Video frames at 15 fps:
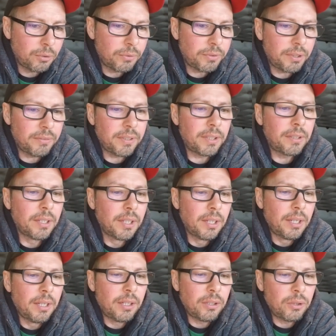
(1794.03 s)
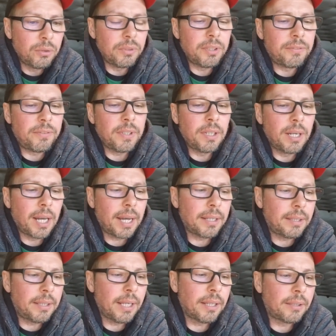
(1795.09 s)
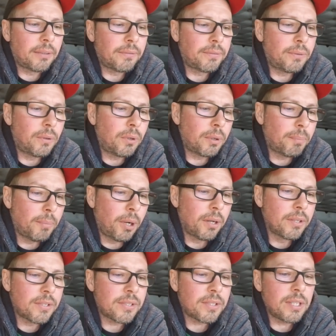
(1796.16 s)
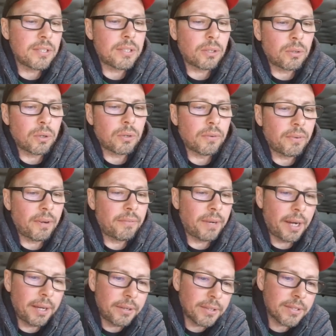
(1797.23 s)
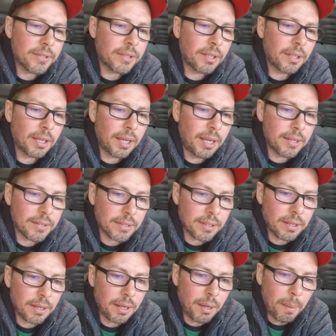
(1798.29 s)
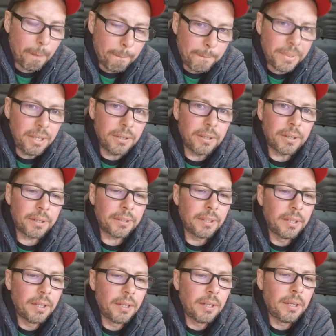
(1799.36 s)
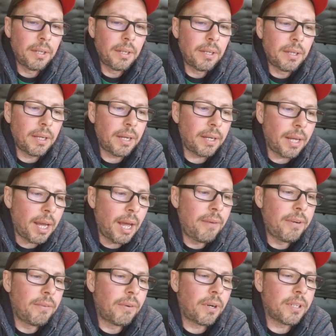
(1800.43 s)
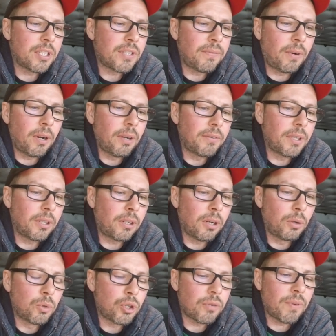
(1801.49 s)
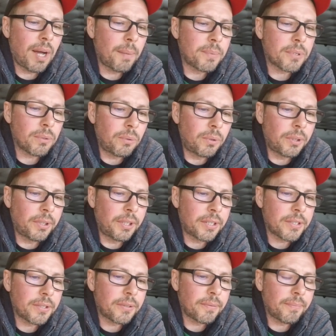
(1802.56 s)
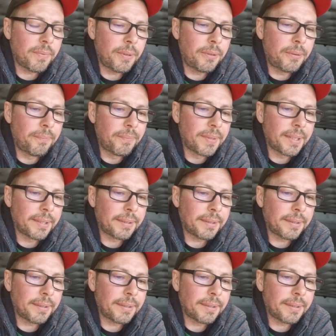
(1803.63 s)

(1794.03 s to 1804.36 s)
do we feel like that for months since the coronavirus has appeared, and everyone is following Klaus Schwab's orders? You know,